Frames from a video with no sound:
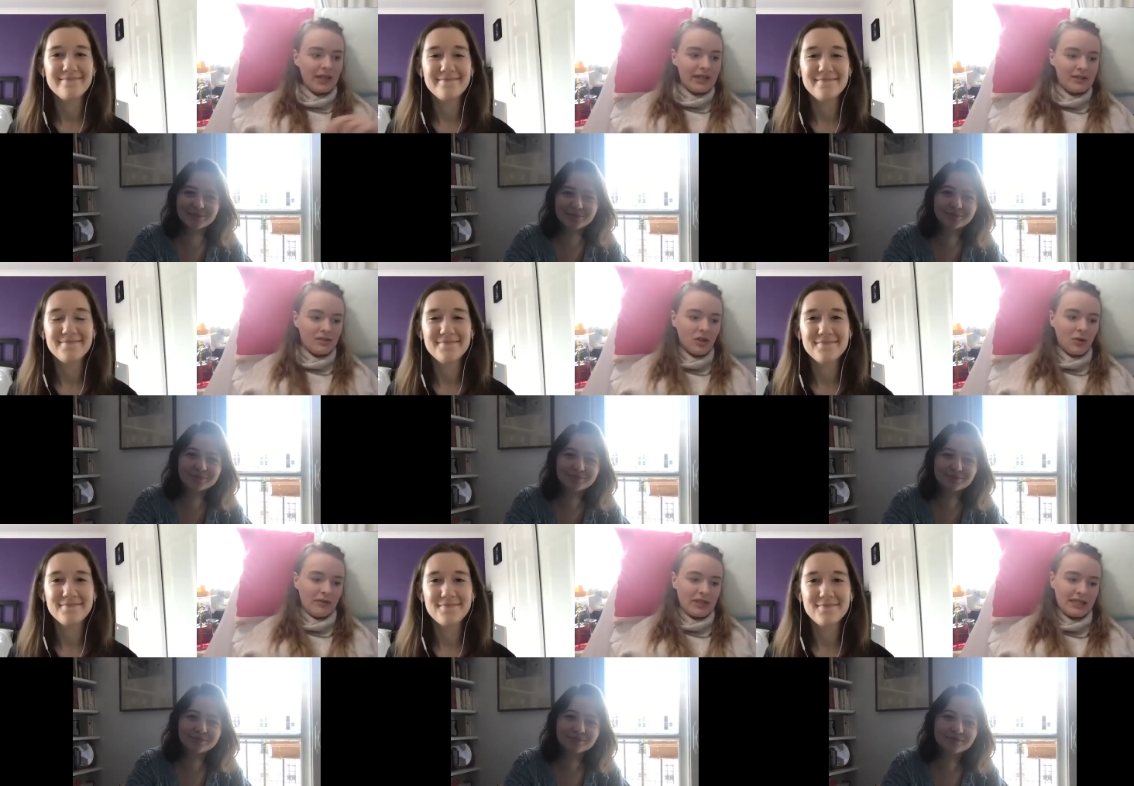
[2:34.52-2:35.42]
Speaker 1: is do you
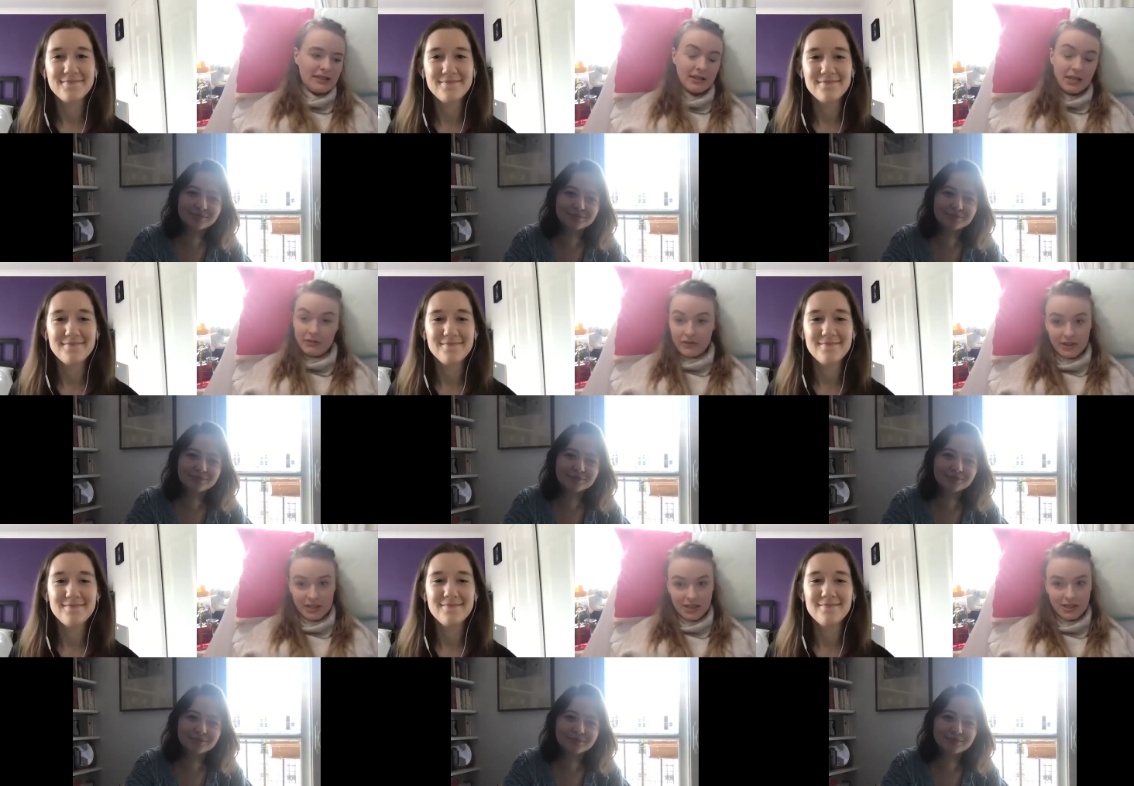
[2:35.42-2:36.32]
ever see the difference?
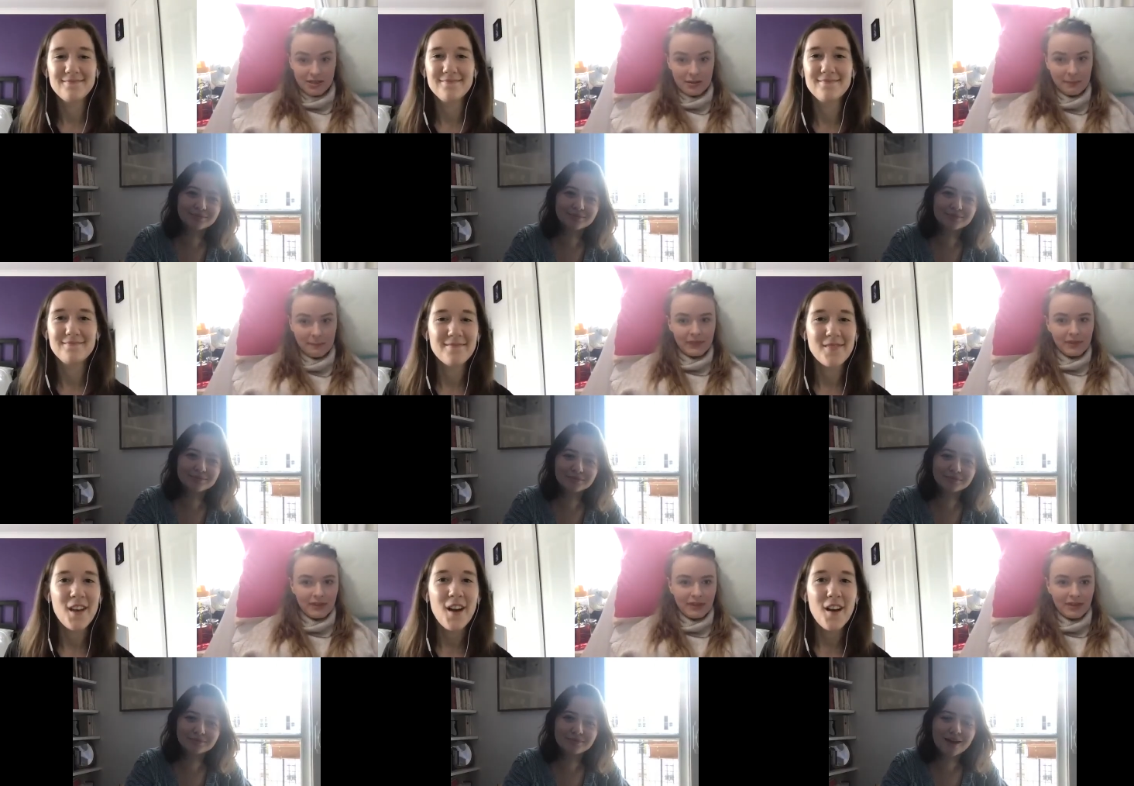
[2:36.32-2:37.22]

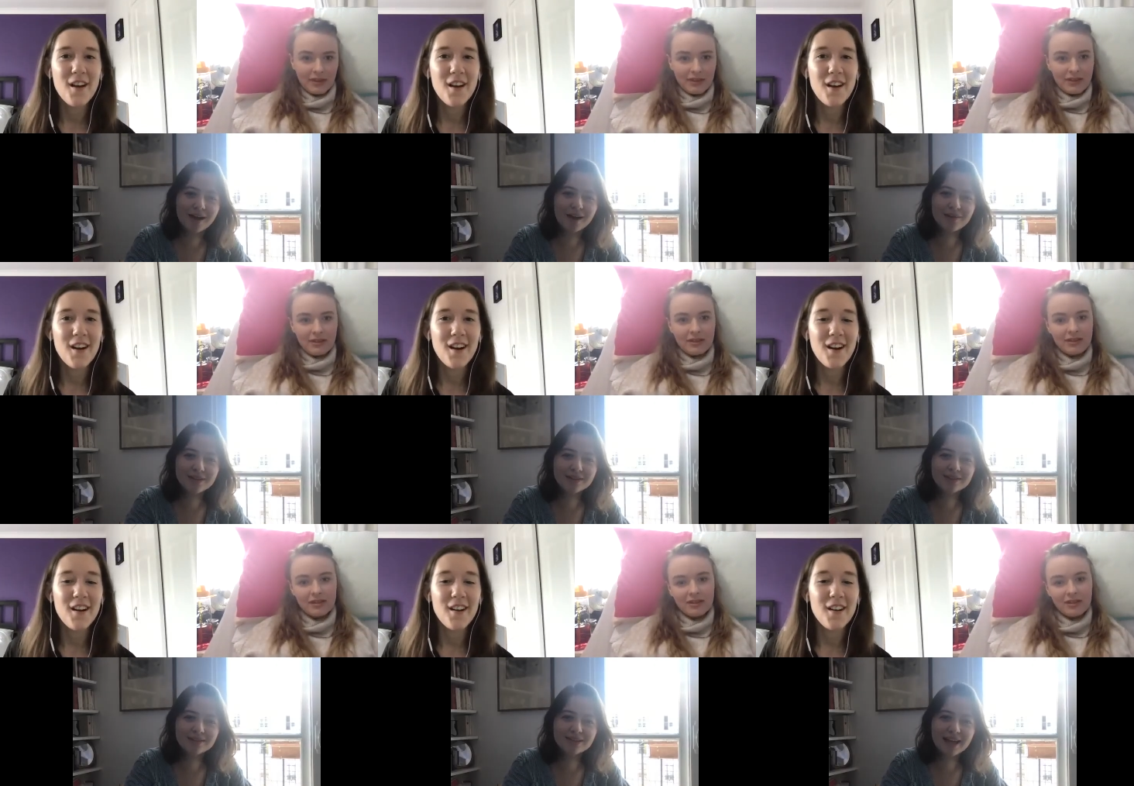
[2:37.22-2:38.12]
Speaker 2: I would
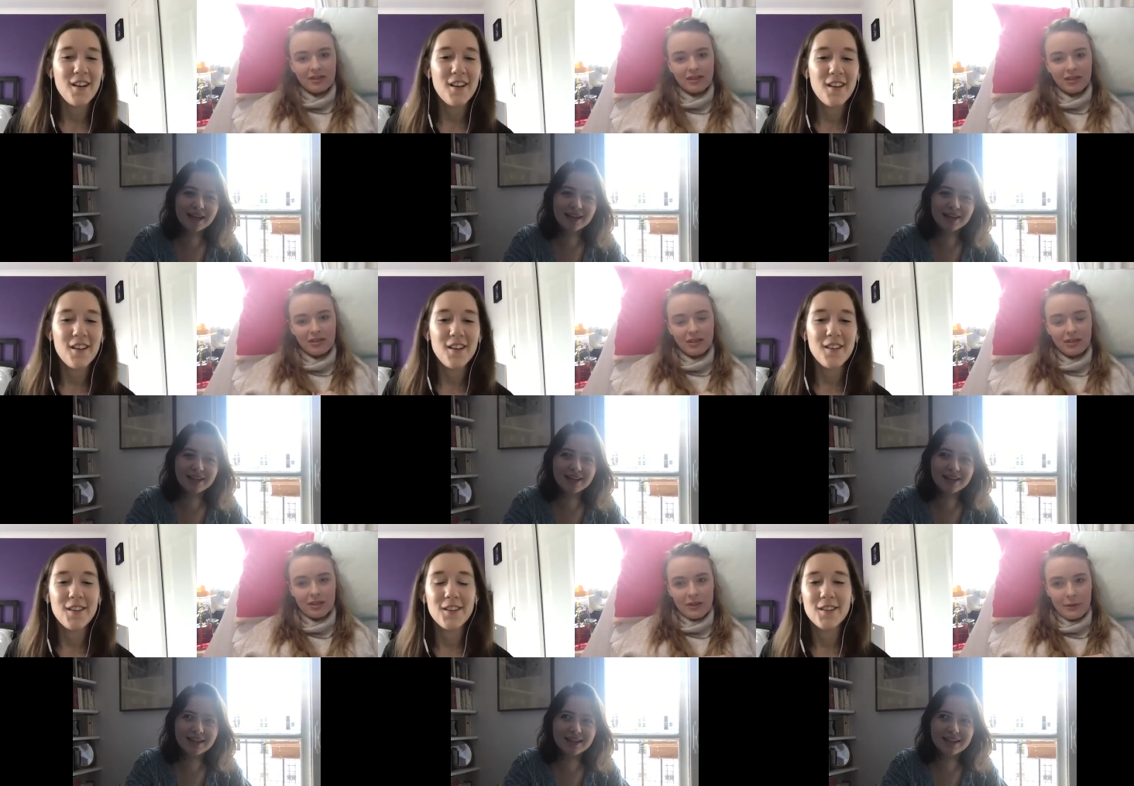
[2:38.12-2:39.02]
say
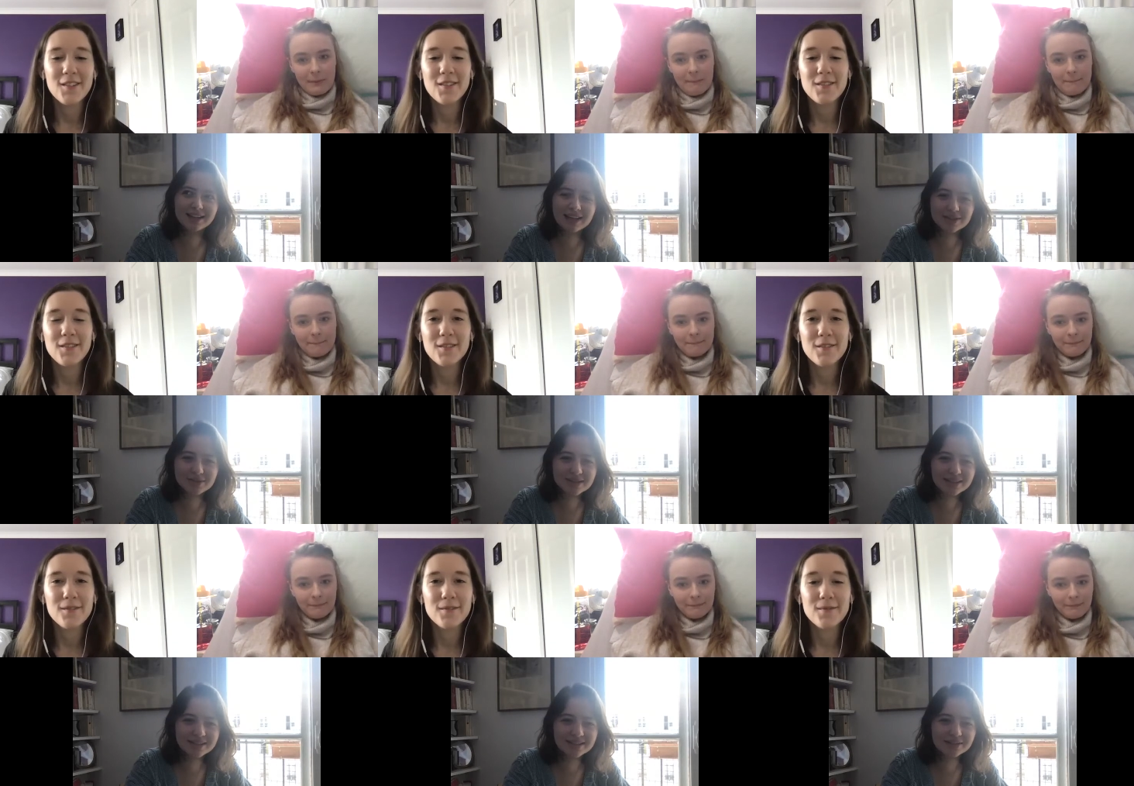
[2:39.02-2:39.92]
yes, we see the
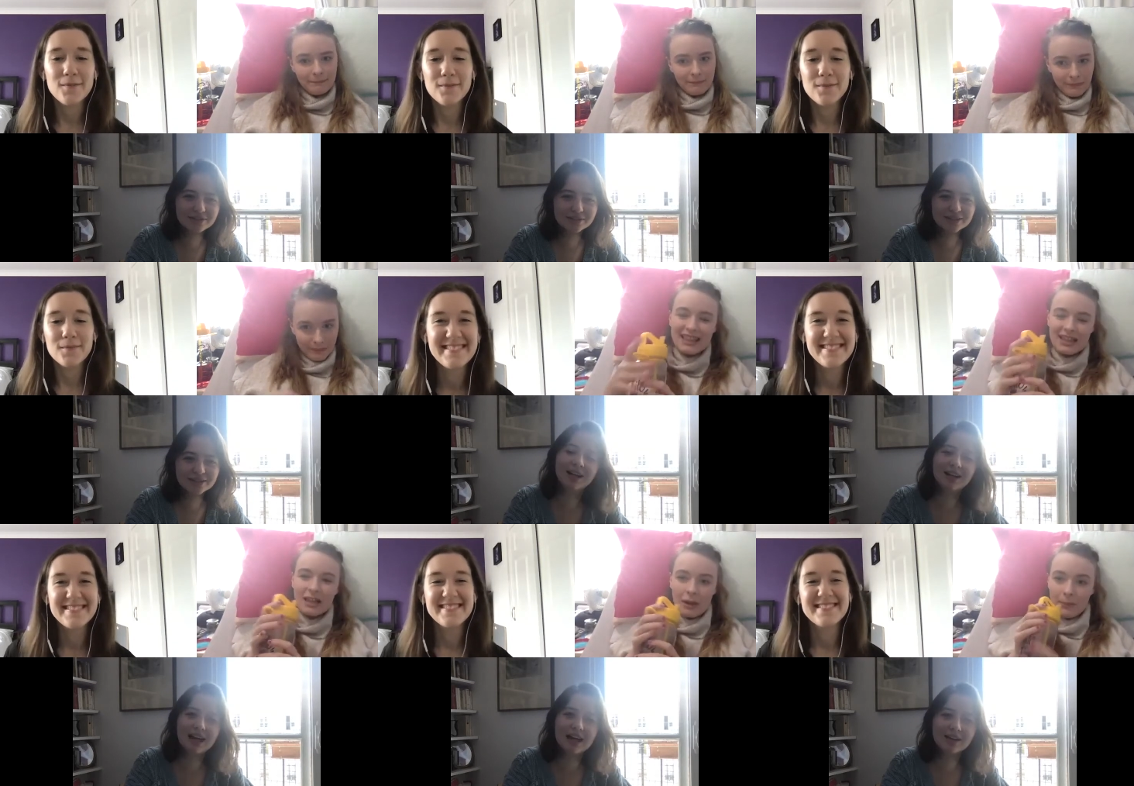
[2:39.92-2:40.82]
difference.
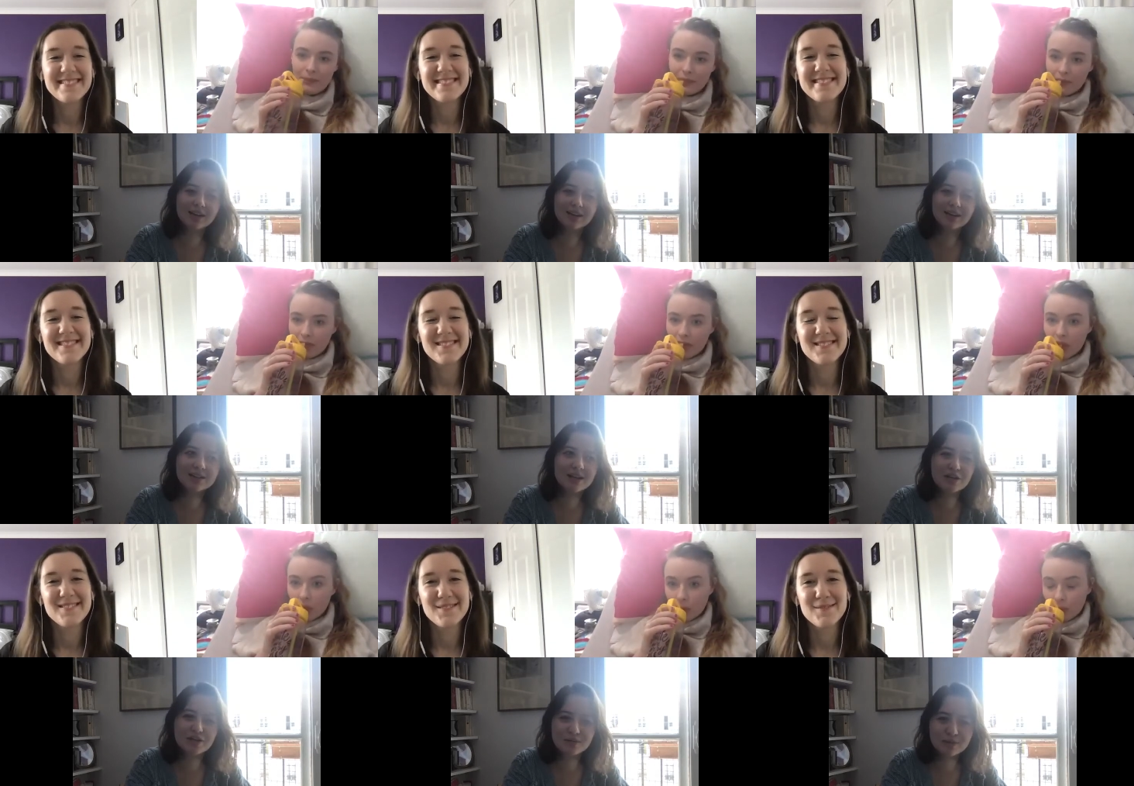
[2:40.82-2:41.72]
Like because I knew
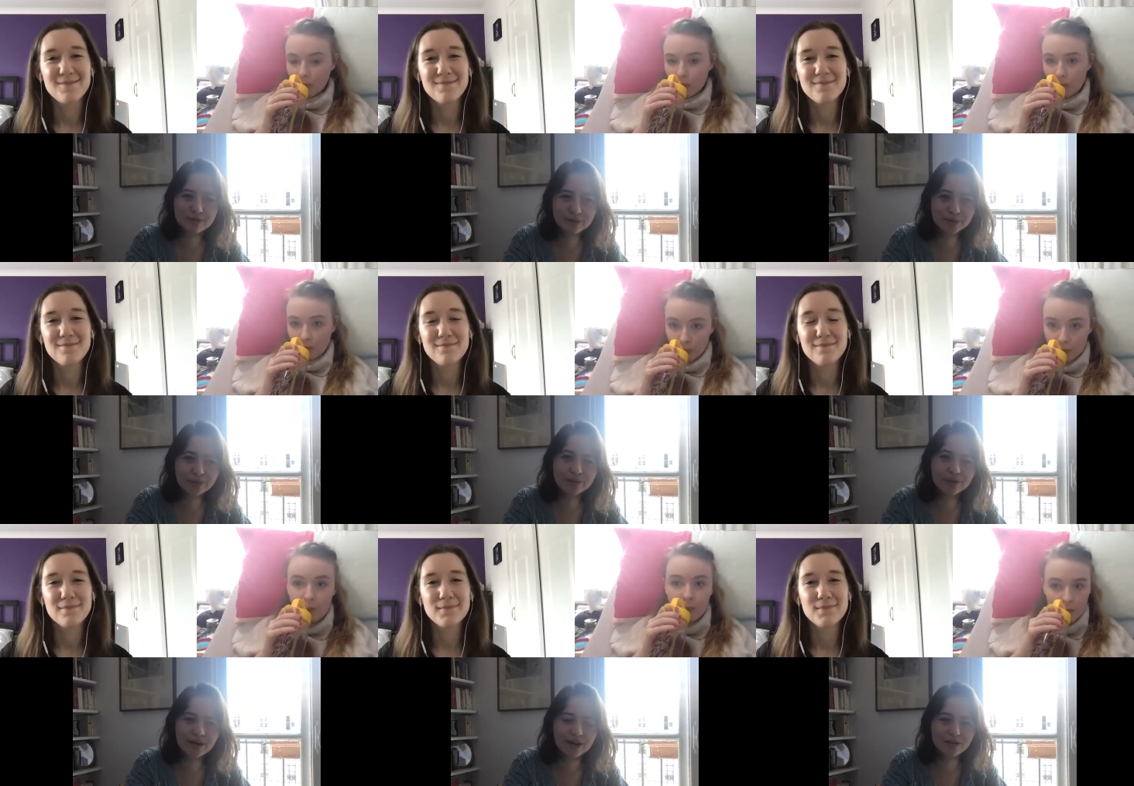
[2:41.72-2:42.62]
you before, and
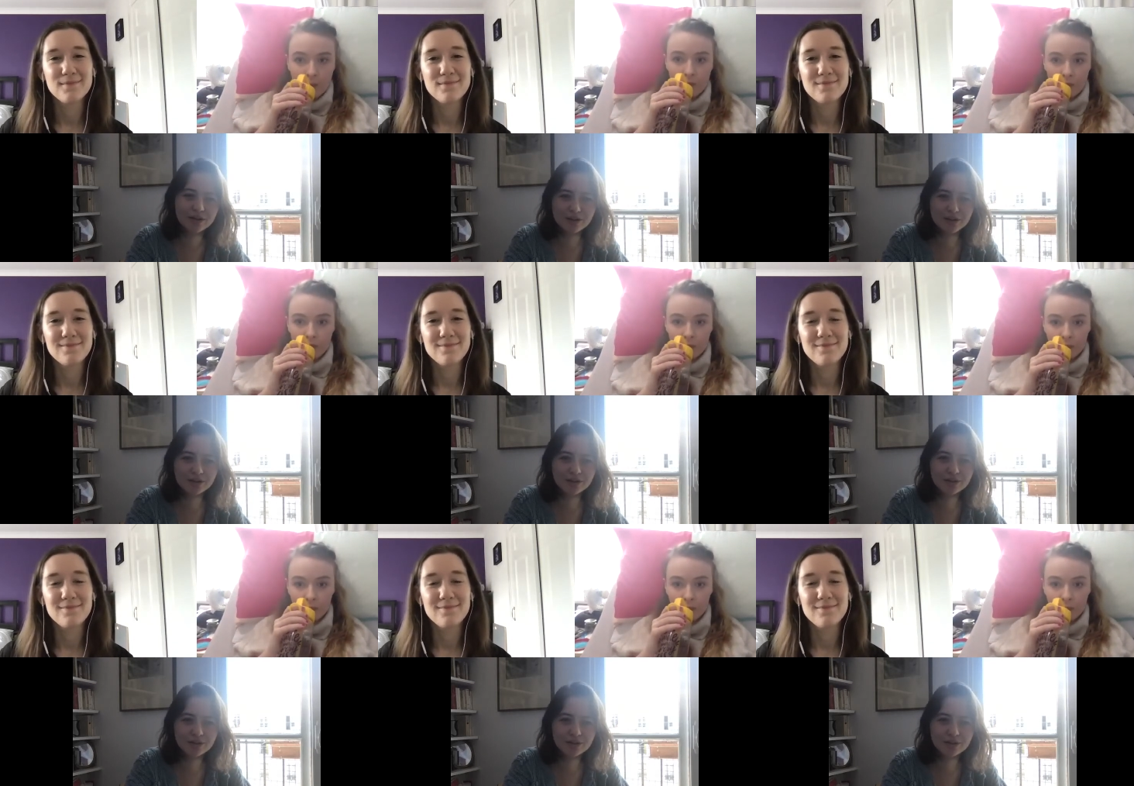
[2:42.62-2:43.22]
I'd known you